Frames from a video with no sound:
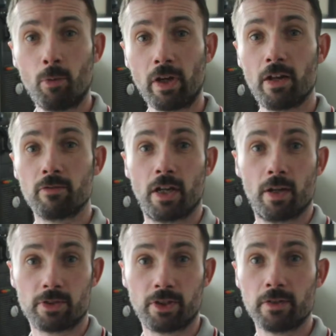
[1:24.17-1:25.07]
What our,
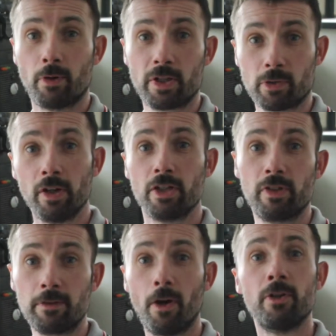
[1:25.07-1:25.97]
our study of O X R one is
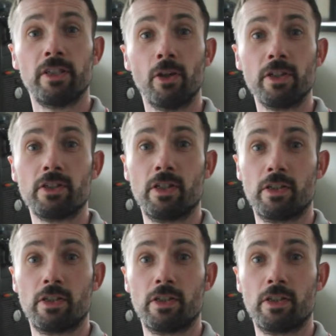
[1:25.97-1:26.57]
really focusing on is,